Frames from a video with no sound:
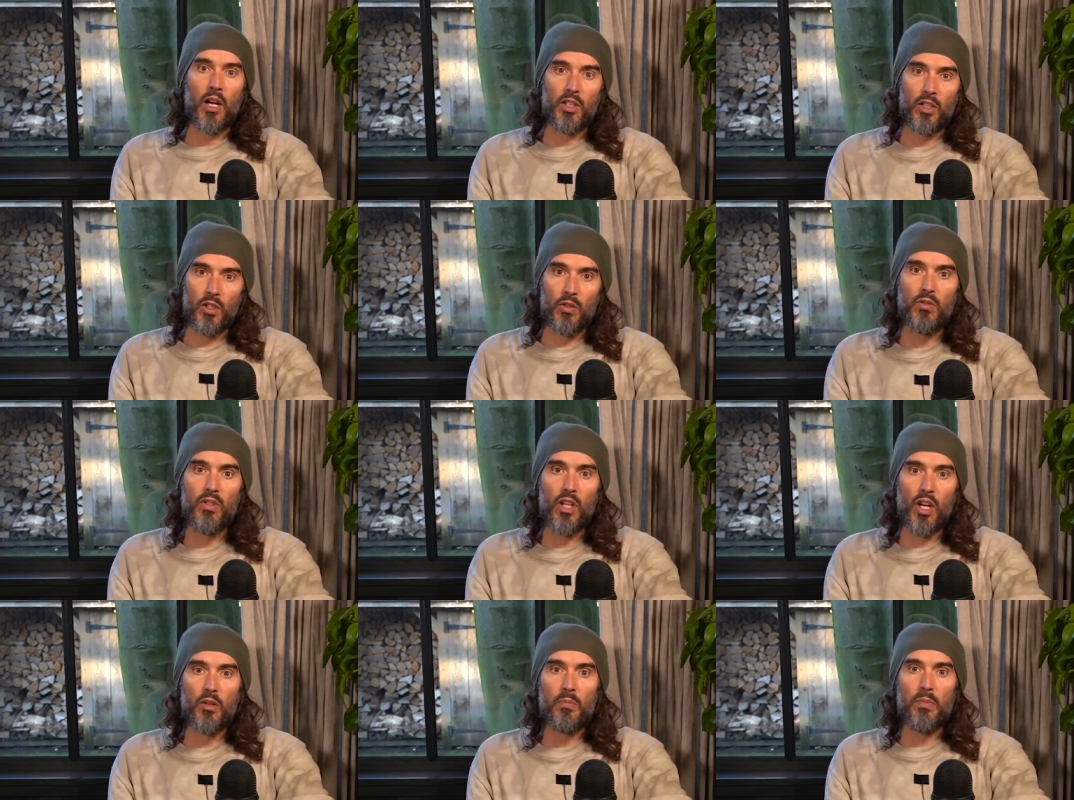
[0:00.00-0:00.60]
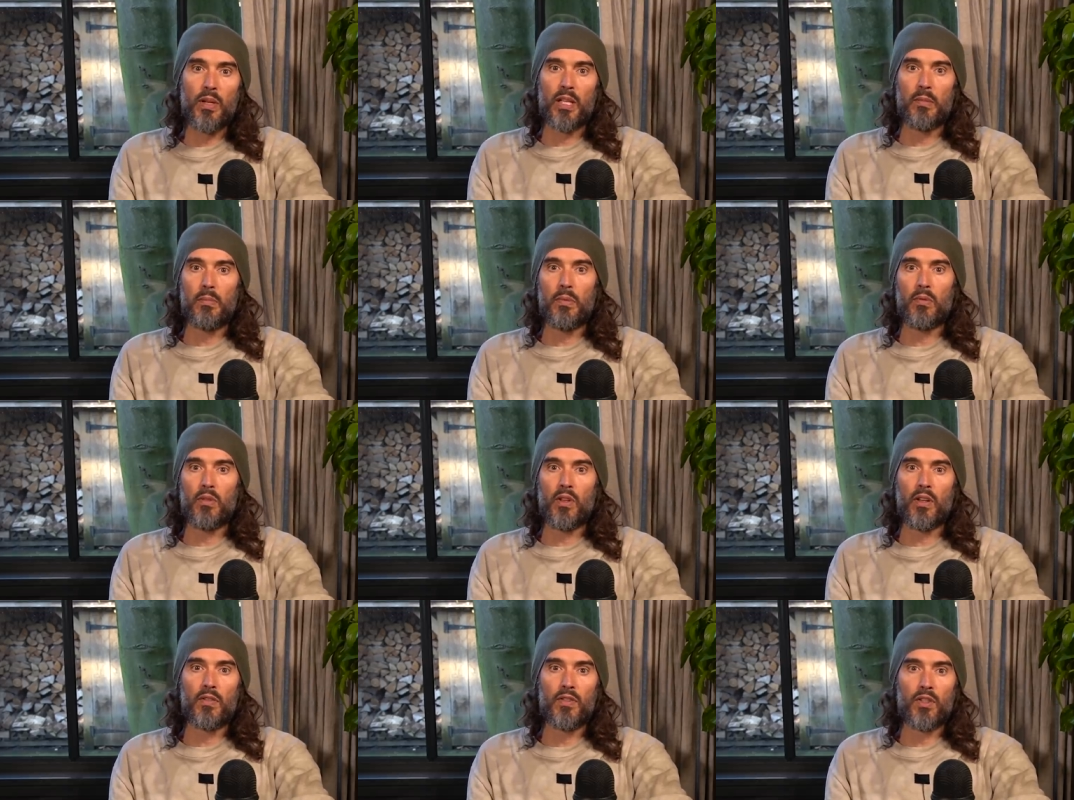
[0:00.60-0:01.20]
I do know
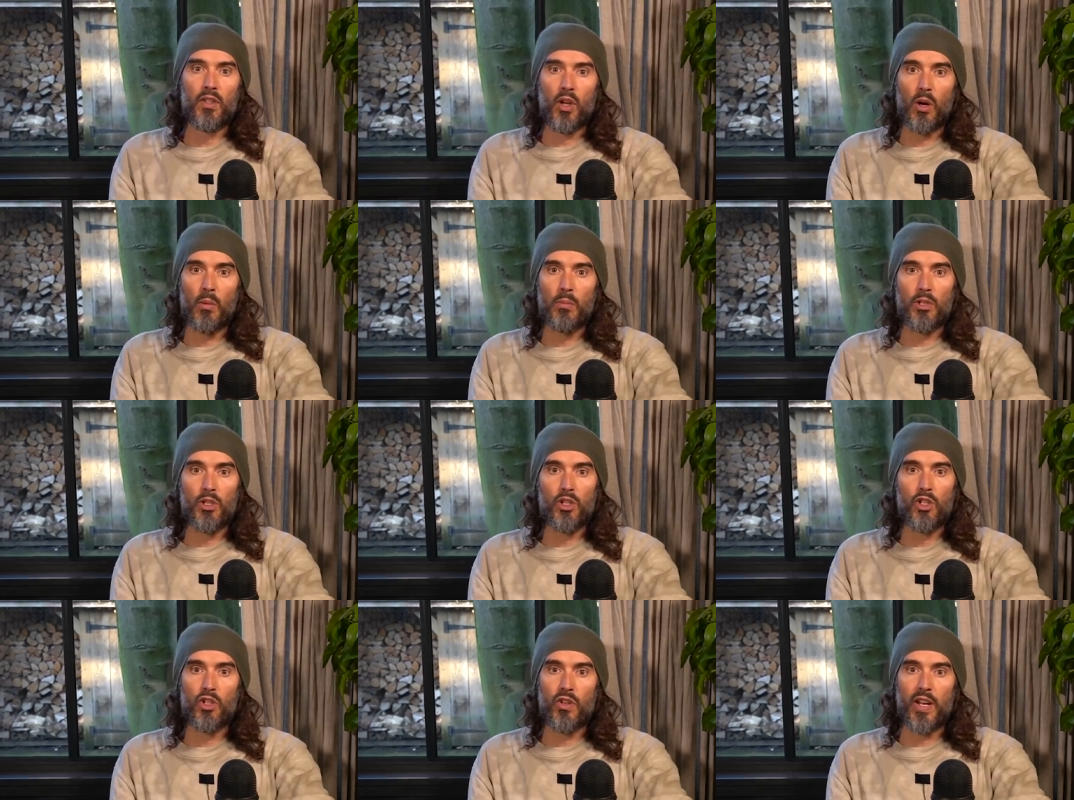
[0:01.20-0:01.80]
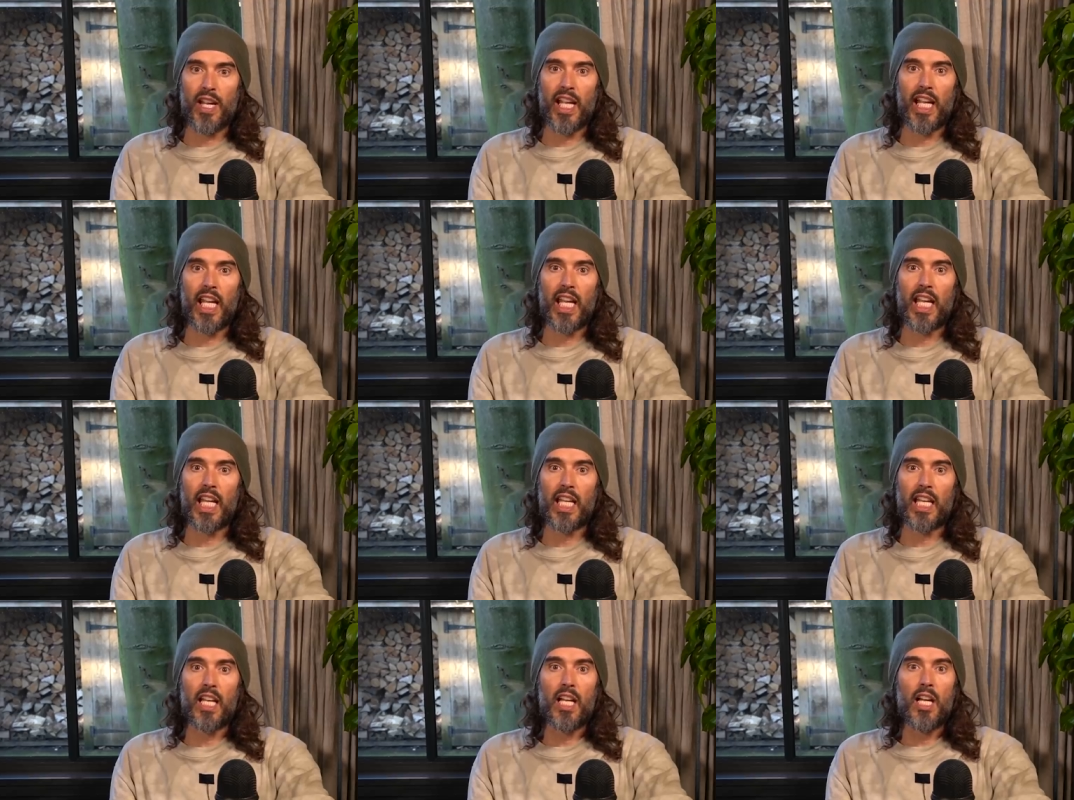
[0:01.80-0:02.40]
people that have stopped
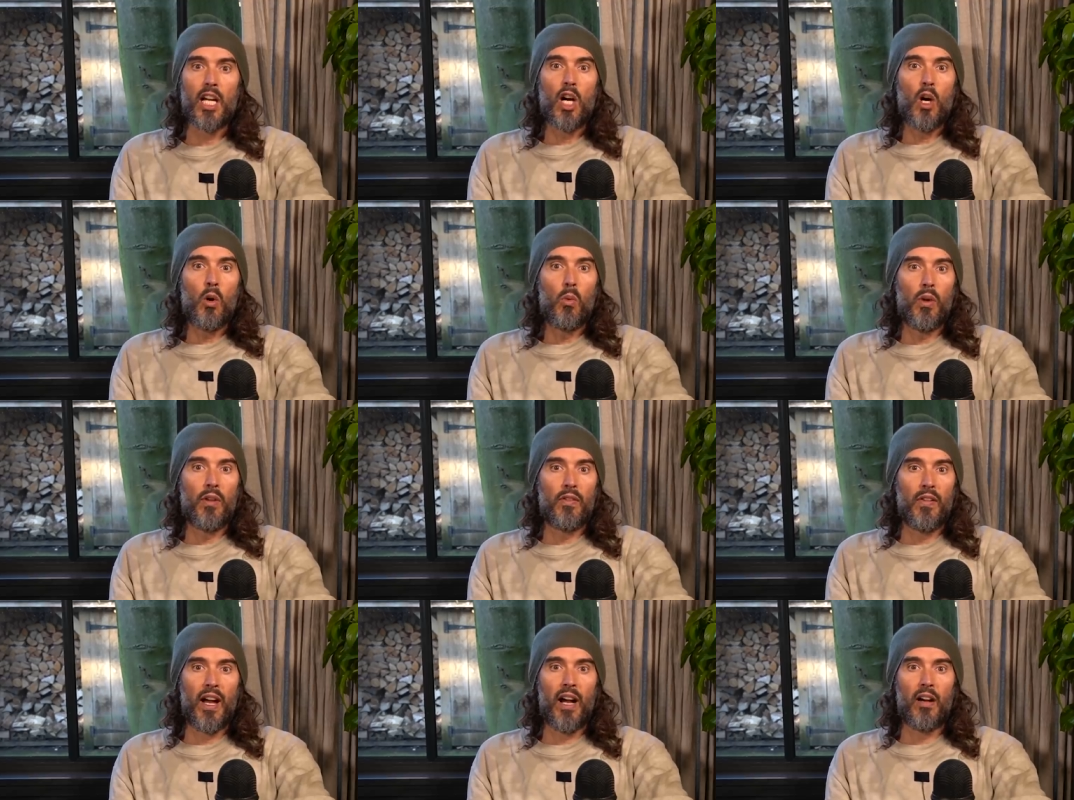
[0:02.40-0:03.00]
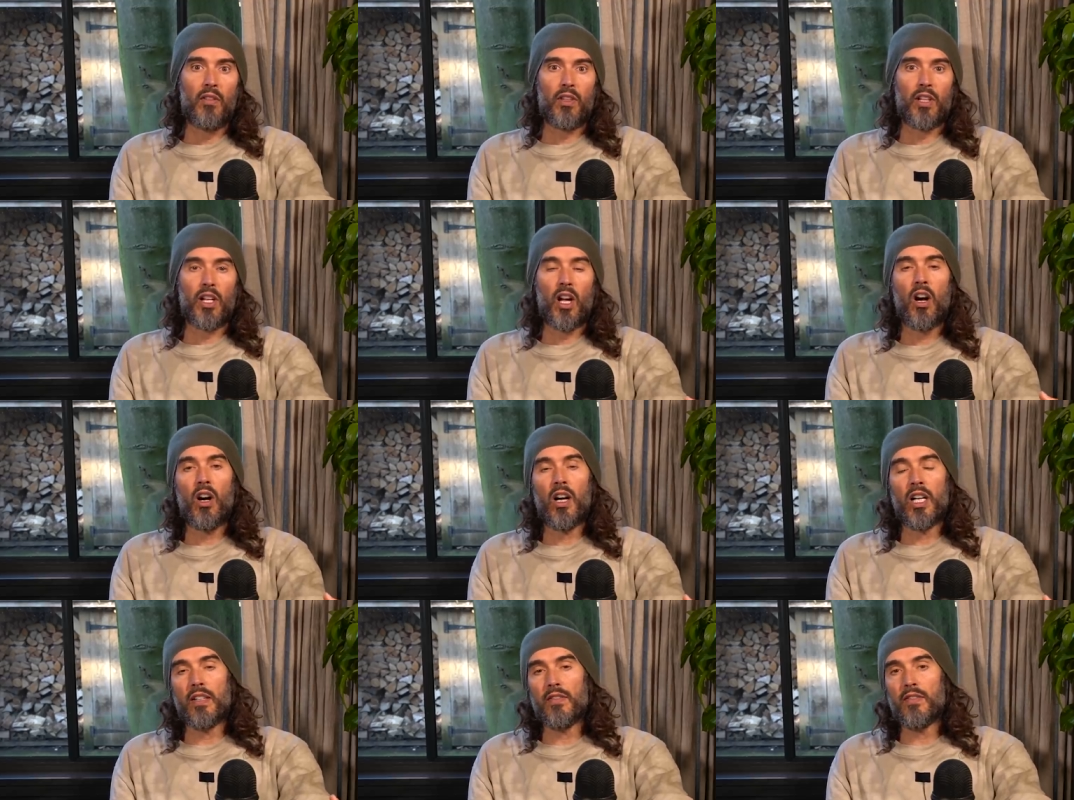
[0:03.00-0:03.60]
drinking without the
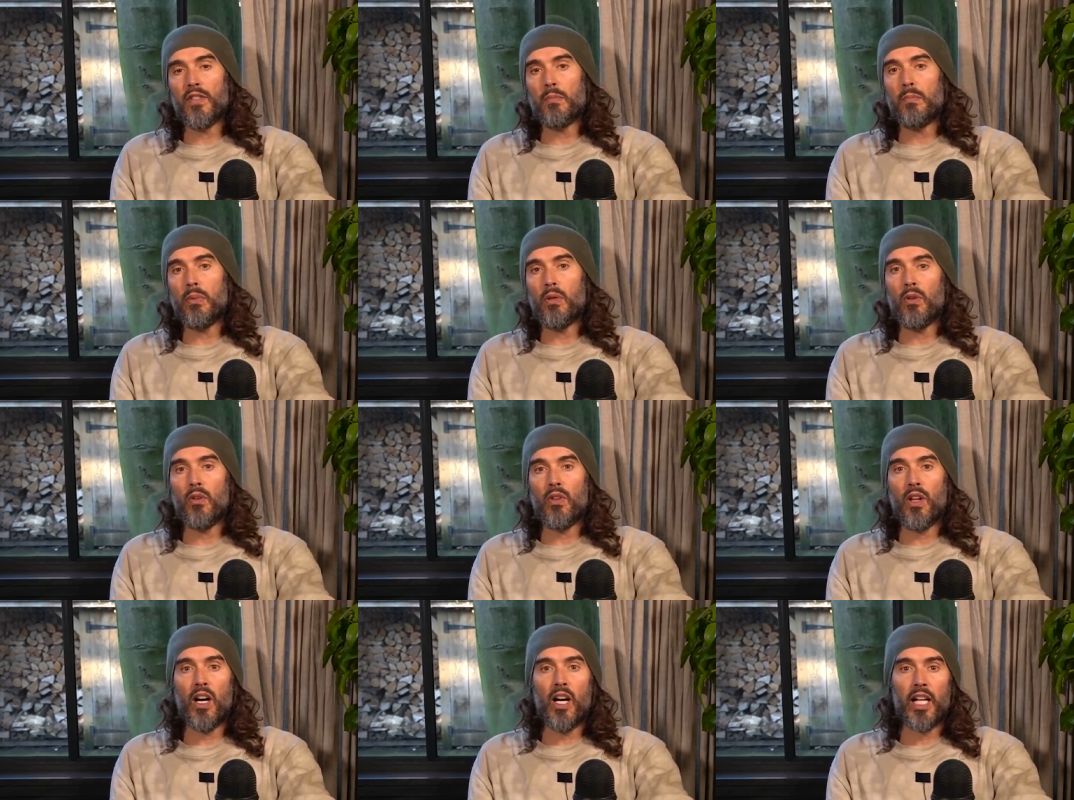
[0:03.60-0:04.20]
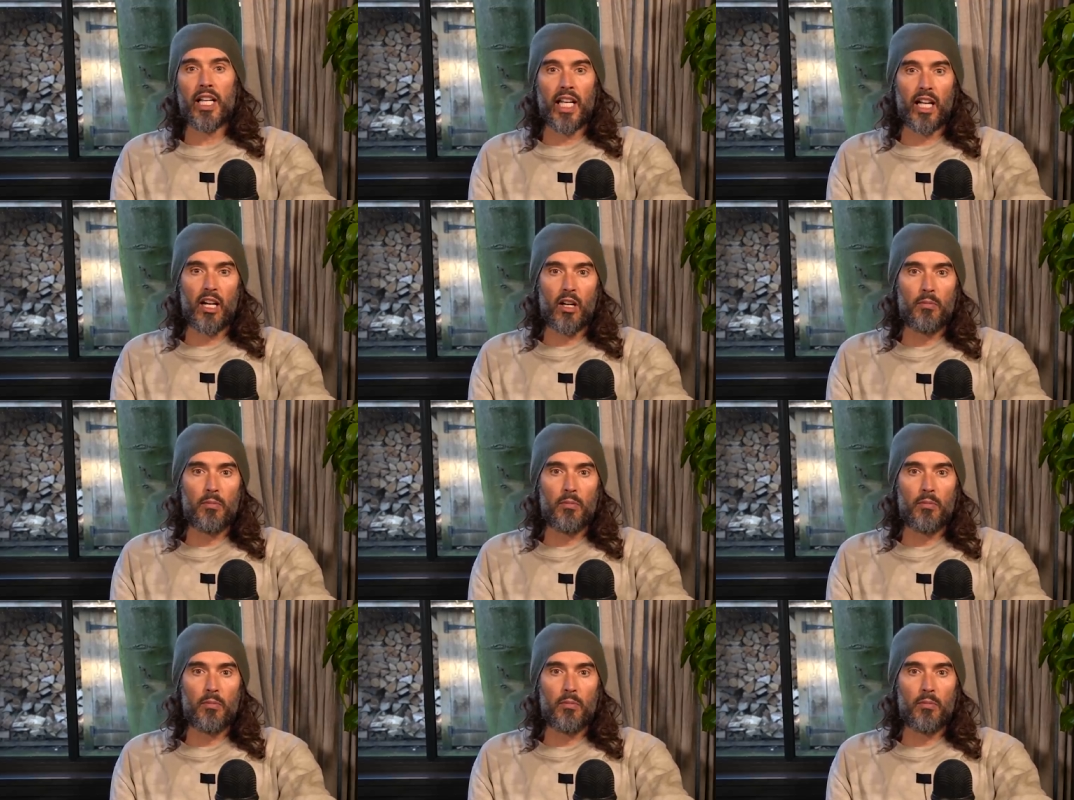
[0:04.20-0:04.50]
kind of support that I get.